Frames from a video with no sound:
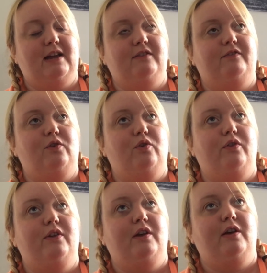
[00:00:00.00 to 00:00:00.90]
and
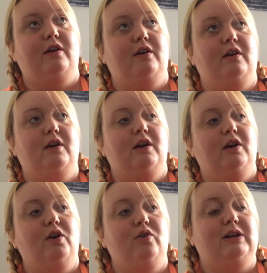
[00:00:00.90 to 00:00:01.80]
for the
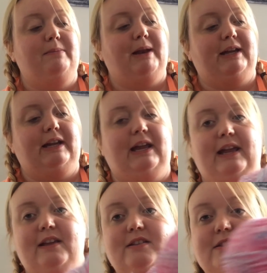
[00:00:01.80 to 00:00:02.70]
ugly
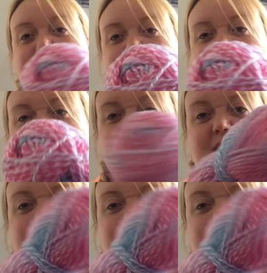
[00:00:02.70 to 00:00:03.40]
blanket. So